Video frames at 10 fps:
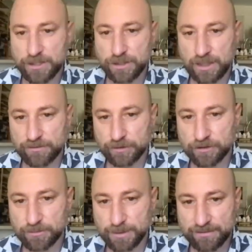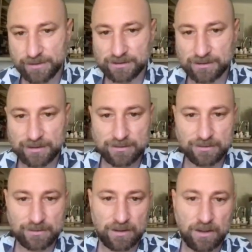Brain regions specialized for a
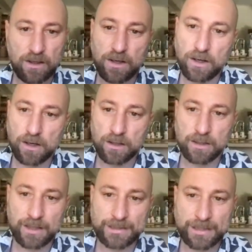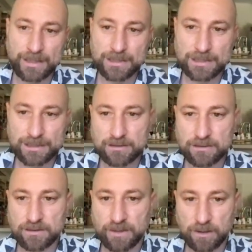specific sense are not
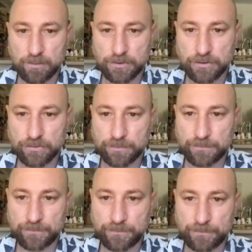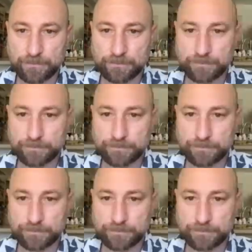yet developed.